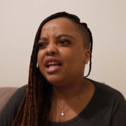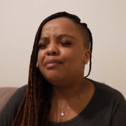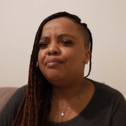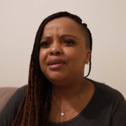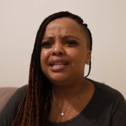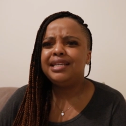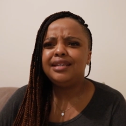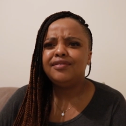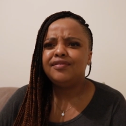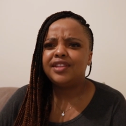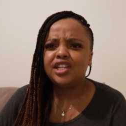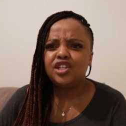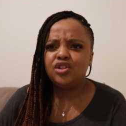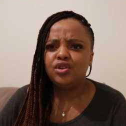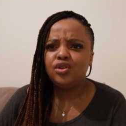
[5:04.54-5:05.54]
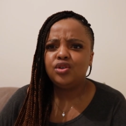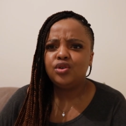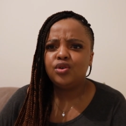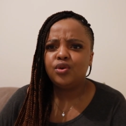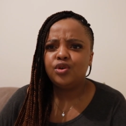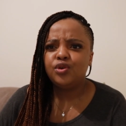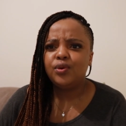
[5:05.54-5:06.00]
believe that you
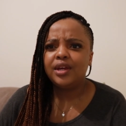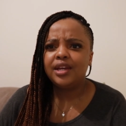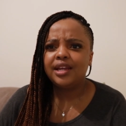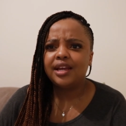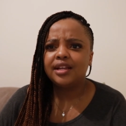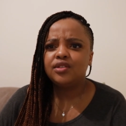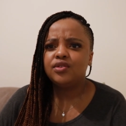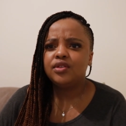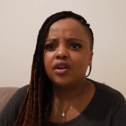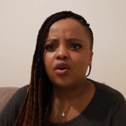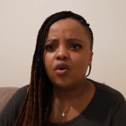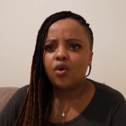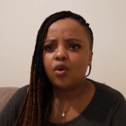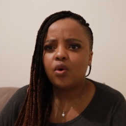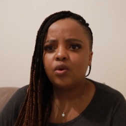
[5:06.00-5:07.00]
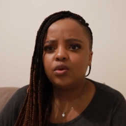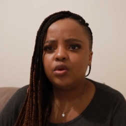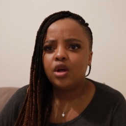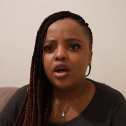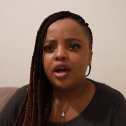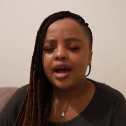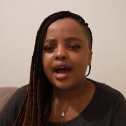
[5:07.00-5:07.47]
know you can get to the goal,
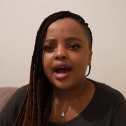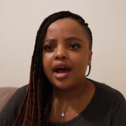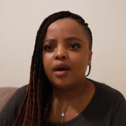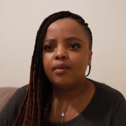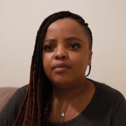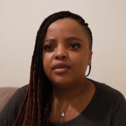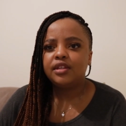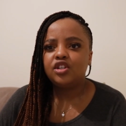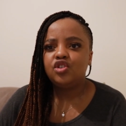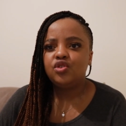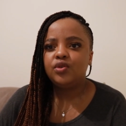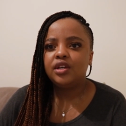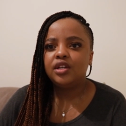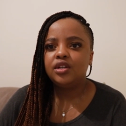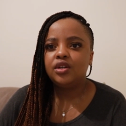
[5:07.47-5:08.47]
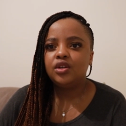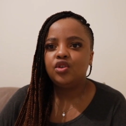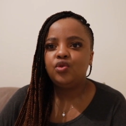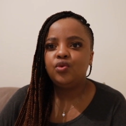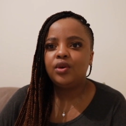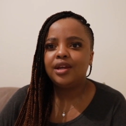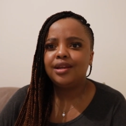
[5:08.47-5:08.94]
um, that you can
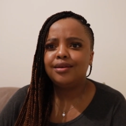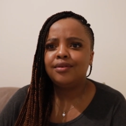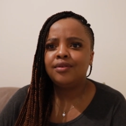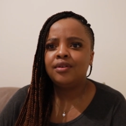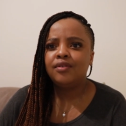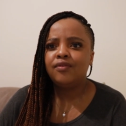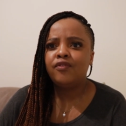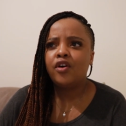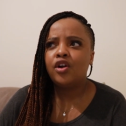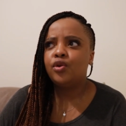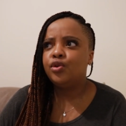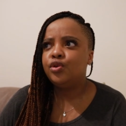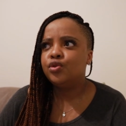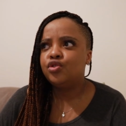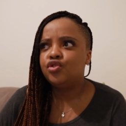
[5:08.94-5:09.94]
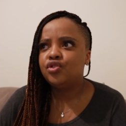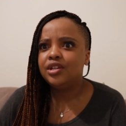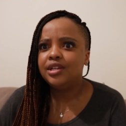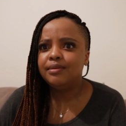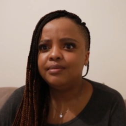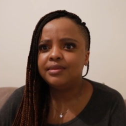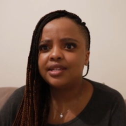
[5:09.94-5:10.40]
you can follow your
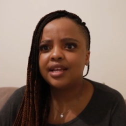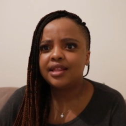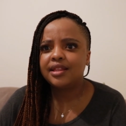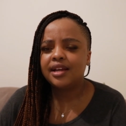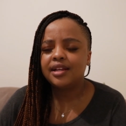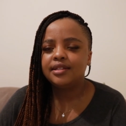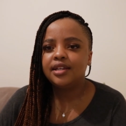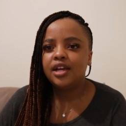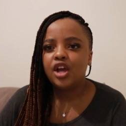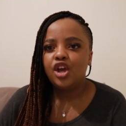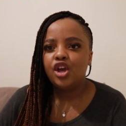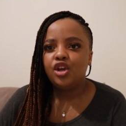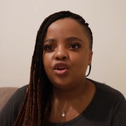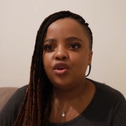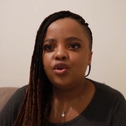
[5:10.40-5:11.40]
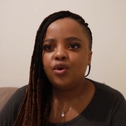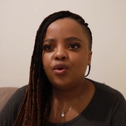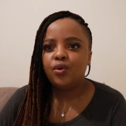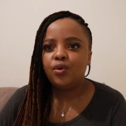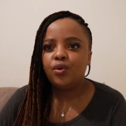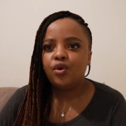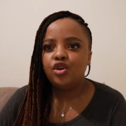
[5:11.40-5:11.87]
dreams, and that you
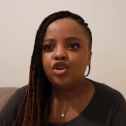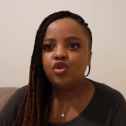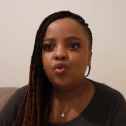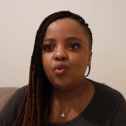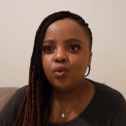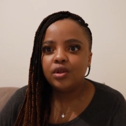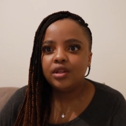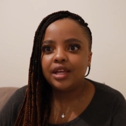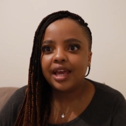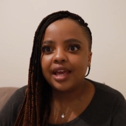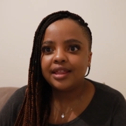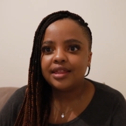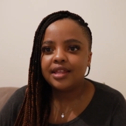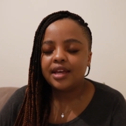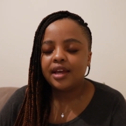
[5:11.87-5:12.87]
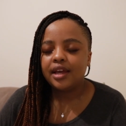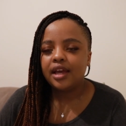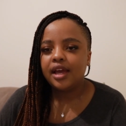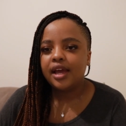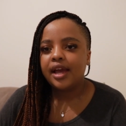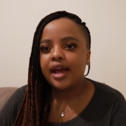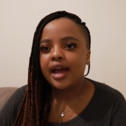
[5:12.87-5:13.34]
know you will get there
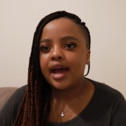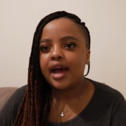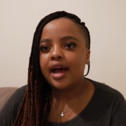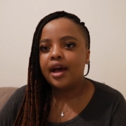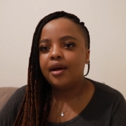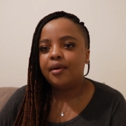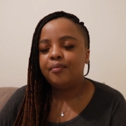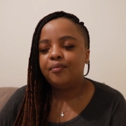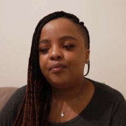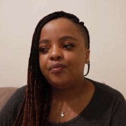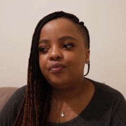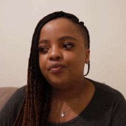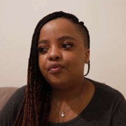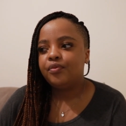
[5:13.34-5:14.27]
um,